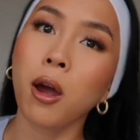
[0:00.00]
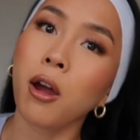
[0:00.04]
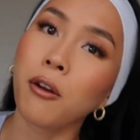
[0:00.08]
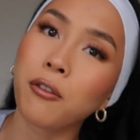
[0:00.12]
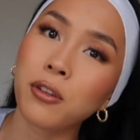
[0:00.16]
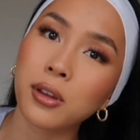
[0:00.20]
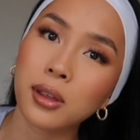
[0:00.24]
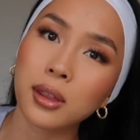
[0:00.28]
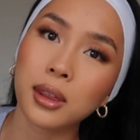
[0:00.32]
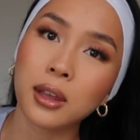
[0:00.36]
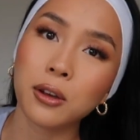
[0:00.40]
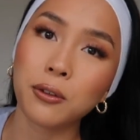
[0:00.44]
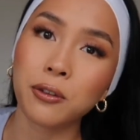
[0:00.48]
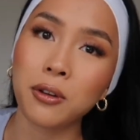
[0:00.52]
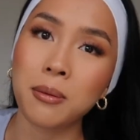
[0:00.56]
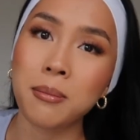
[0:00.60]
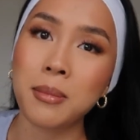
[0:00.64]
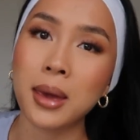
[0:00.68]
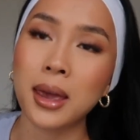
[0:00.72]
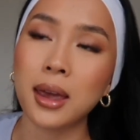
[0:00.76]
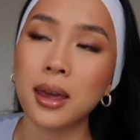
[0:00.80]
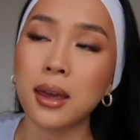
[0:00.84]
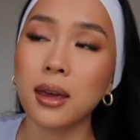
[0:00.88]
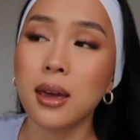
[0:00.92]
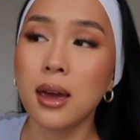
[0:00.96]
perfectly for
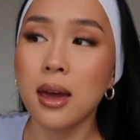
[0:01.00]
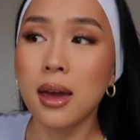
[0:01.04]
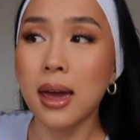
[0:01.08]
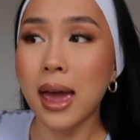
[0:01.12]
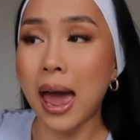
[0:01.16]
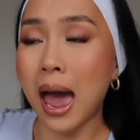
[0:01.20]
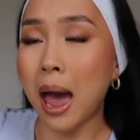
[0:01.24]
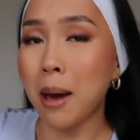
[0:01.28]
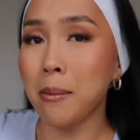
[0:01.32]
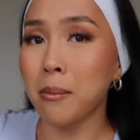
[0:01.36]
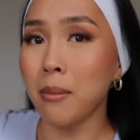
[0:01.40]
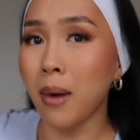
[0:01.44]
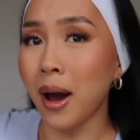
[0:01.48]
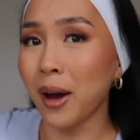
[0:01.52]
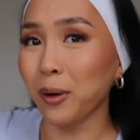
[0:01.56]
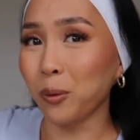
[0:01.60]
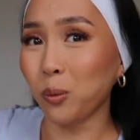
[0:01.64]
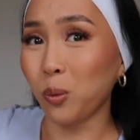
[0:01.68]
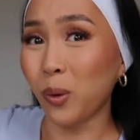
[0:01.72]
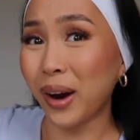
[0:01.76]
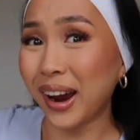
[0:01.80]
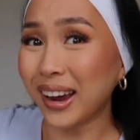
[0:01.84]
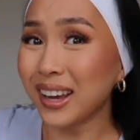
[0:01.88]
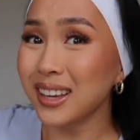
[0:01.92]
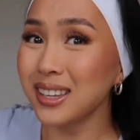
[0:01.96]
me at my
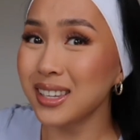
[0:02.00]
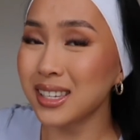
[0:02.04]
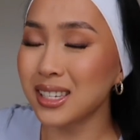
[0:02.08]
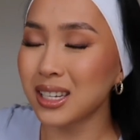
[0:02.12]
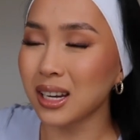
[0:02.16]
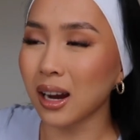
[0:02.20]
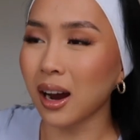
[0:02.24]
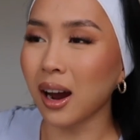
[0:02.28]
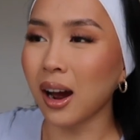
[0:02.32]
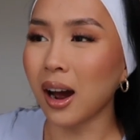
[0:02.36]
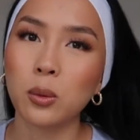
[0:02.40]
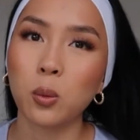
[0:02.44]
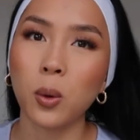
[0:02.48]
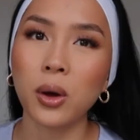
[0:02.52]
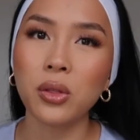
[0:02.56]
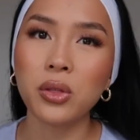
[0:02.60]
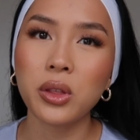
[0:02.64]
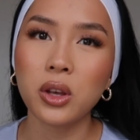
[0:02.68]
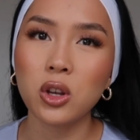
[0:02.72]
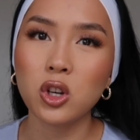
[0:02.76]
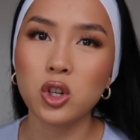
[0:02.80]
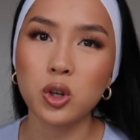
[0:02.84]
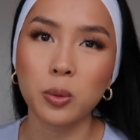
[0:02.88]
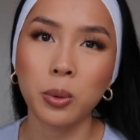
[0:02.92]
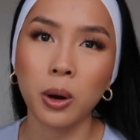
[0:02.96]
waist. The one
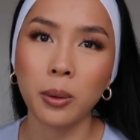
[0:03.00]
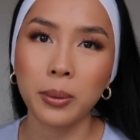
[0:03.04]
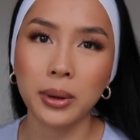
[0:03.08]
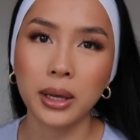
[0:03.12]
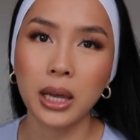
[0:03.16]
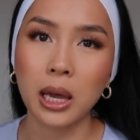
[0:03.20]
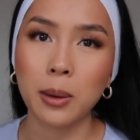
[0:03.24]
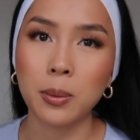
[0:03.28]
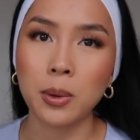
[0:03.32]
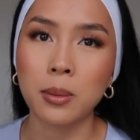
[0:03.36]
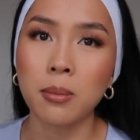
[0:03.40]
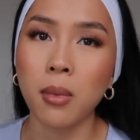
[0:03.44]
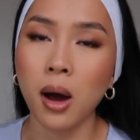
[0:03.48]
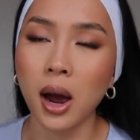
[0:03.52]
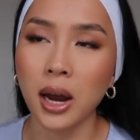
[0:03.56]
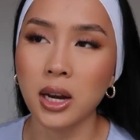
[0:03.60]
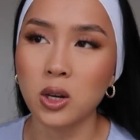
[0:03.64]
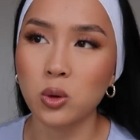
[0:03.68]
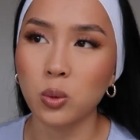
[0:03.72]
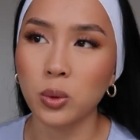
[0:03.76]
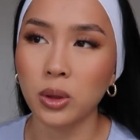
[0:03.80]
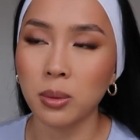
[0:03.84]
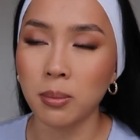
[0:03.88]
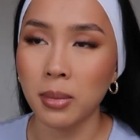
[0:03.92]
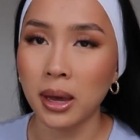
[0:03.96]
thing you should probably keep in
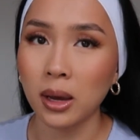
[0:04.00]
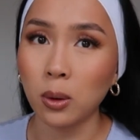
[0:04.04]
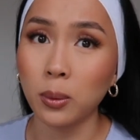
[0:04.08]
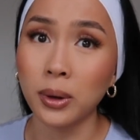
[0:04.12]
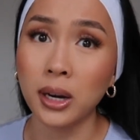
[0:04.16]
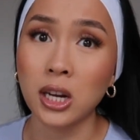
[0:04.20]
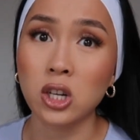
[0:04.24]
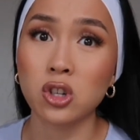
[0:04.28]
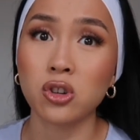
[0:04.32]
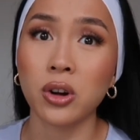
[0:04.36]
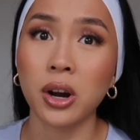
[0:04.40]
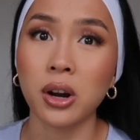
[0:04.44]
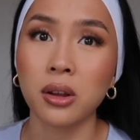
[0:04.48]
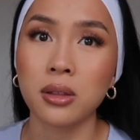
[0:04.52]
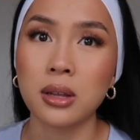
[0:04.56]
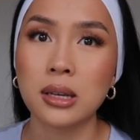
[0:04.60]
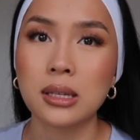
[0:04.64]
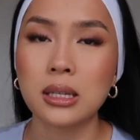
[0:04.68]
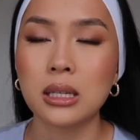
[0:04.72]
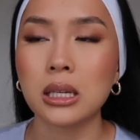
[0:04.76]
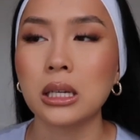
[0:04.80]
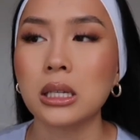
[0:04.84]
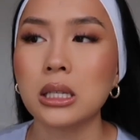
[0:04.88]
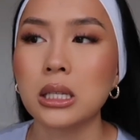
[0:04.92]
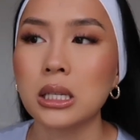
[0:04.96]
mind with me when I try on
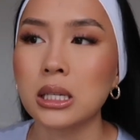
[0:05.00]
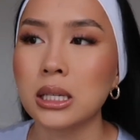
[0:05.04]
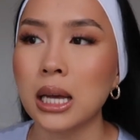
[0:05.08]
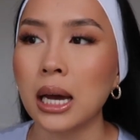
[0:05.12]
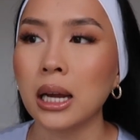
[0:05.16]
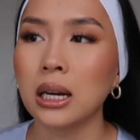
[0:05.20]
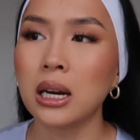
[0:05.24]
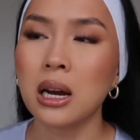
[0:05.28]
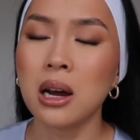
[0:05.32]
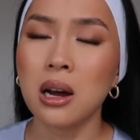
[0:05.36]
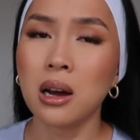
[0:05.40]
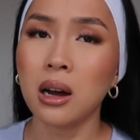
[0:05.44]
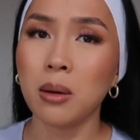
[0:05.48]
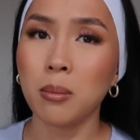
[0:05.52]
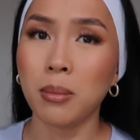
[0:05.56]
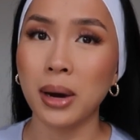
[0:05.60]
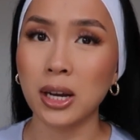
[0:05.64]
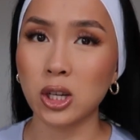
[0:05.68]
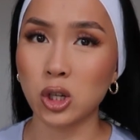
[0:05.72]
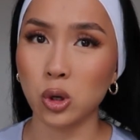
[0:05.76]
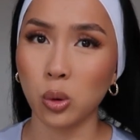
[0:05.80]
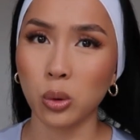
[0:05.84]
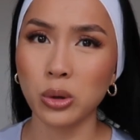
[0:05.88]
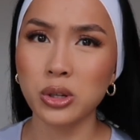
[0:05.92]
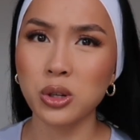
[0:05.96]
these things is that
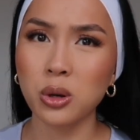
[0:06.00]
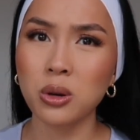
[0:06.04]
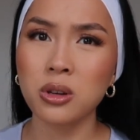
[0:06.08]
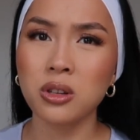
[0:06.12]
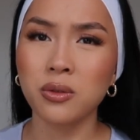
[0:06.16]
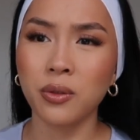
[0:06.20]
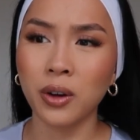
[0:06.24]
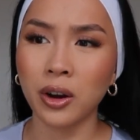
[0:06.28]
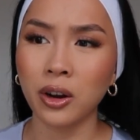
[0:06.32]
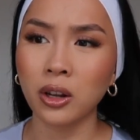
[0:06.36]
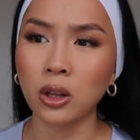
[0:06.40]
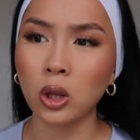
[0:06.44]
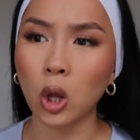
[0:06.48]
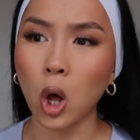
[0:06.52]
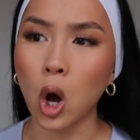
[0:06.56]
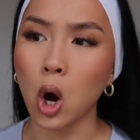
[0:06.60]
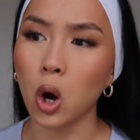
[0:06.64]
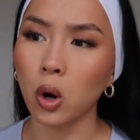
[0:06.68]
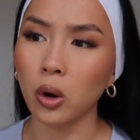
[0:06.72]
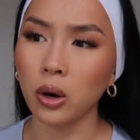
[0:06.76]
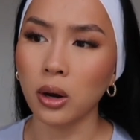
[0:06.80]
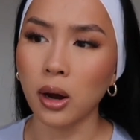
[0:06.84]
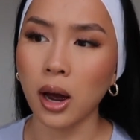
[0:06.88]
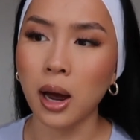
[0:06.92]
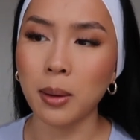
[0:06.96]
my torso is very
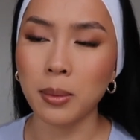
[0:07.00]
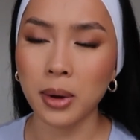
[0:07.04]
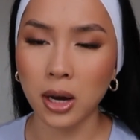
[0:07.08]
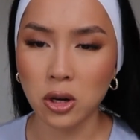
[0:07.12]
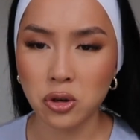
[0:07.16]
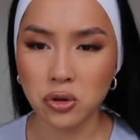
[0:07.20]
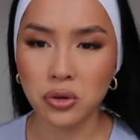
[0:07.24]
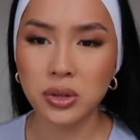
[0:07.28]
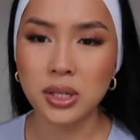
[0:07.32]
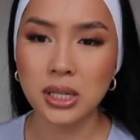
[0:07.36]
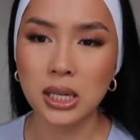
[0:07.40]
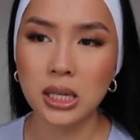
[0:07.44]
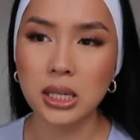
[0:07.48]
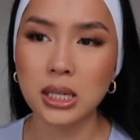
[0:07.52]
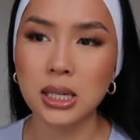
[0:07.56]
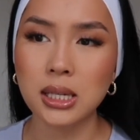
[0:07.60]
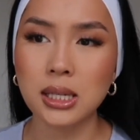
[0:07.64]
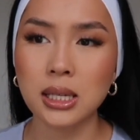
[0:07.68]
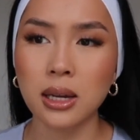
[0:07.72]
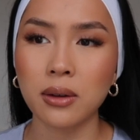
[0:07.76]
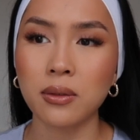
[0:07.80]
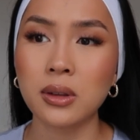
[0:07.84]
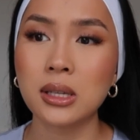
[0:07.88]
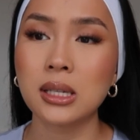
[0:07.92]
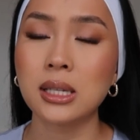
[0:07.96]
long. I'm
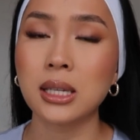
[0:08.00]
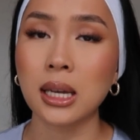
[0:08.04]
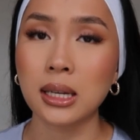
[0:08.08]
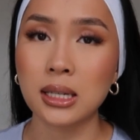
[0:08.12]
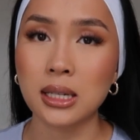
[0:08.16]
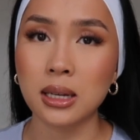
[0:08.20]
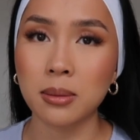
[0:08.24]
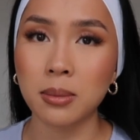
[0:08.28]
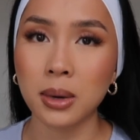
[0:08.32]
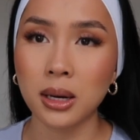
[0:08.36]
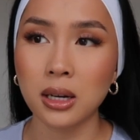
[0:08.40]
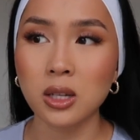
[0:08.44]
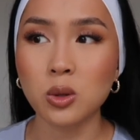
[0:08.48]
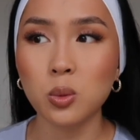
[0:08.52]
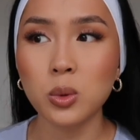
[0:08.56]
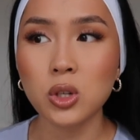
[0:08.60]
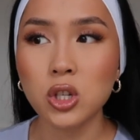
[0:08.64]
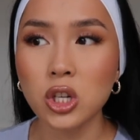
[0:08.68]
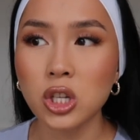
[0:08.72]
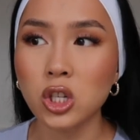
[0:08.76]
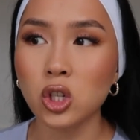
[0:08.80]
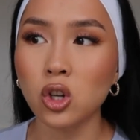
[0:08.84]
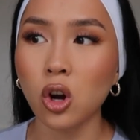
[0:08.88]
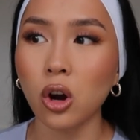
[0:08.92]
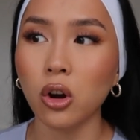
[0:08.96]
167 centimeters,
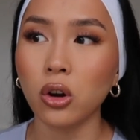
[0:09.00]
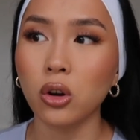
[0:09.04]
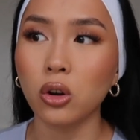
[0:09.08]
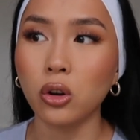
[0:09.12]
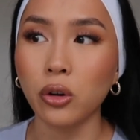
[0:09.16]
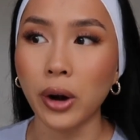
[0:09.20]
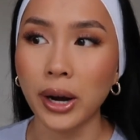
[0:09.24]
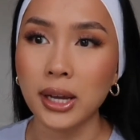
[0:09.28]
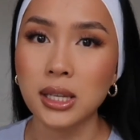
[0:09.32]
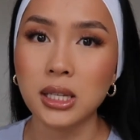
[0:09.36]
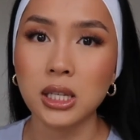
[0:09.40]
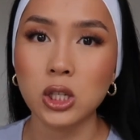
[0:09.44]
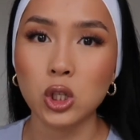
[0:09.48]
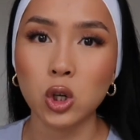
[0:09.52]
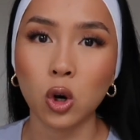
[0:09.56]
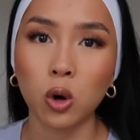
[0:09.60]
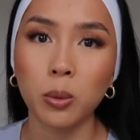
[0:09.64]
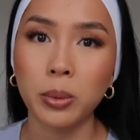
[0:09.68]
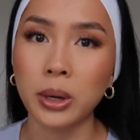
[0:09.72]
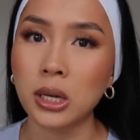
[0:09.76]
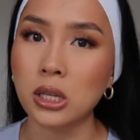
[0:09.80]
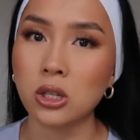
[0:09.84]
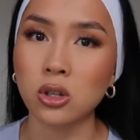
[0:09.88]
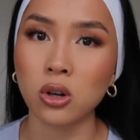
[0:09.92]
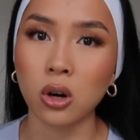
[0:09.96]
which is not crazy tall,
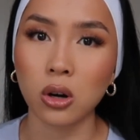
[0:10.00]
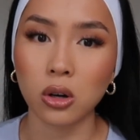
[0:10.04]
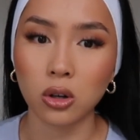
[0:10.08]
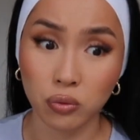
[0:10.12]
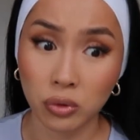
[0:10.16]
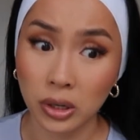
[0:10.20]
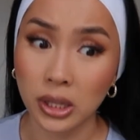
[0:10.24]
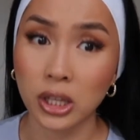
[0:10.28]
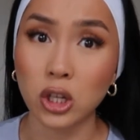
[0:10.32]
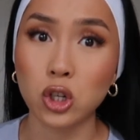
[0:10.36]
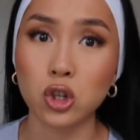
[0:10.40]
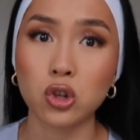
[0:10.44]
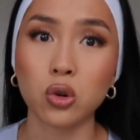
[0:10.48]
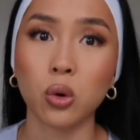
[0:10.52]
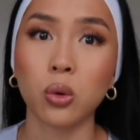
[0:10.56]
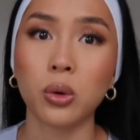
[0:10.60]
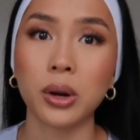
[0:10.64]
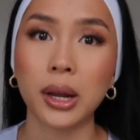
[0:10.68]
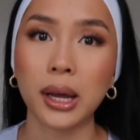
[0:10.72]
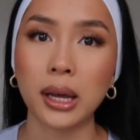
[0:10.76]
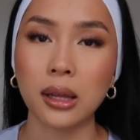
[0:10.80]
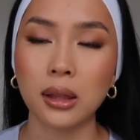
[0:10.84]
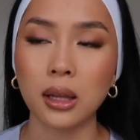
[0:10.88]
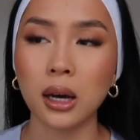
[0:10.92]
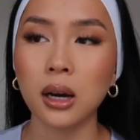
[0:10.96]
but it's not really
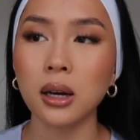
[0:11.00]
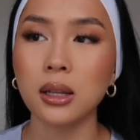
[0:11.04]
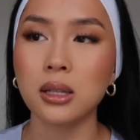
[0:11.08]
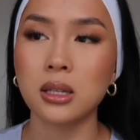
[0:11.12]
short either.